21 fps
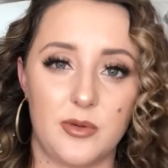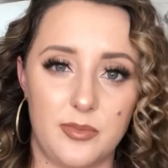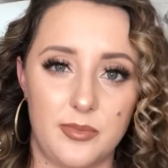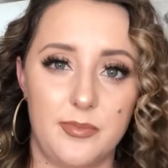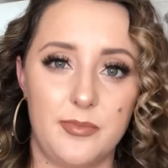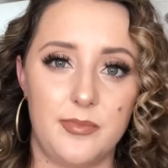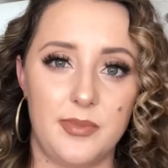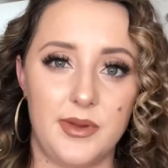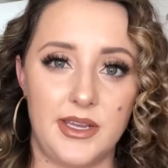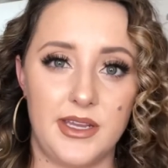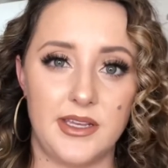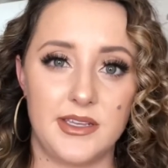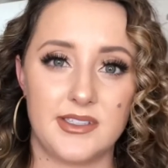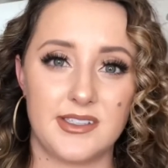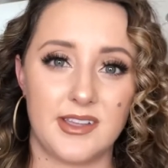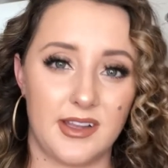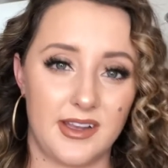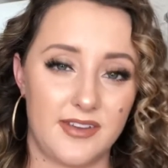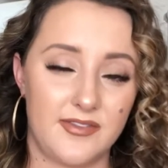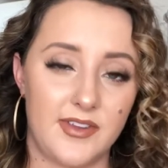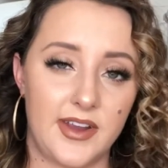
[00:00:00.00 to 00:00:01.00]
be
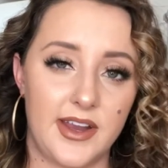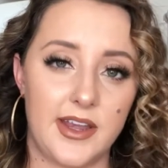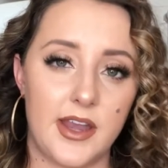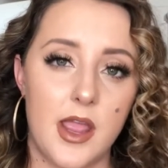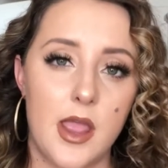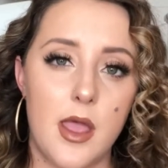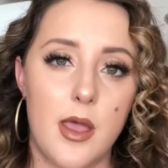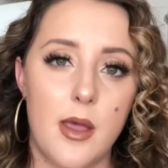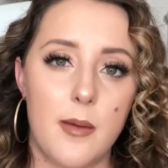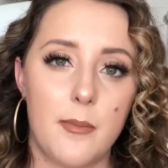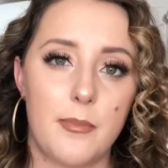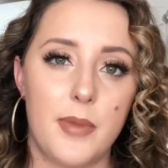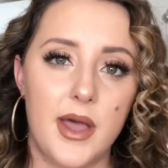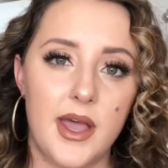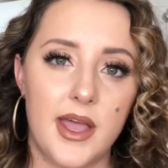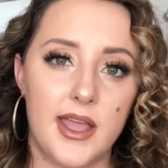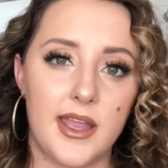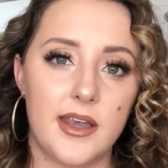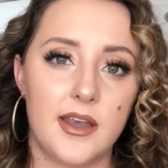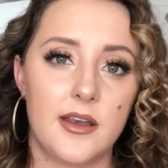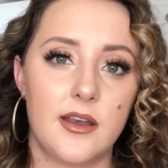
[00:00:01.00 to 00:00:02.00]
solidified.
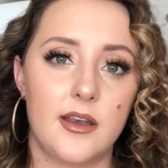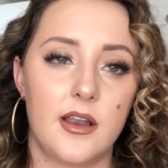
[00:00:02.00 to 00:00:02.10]
But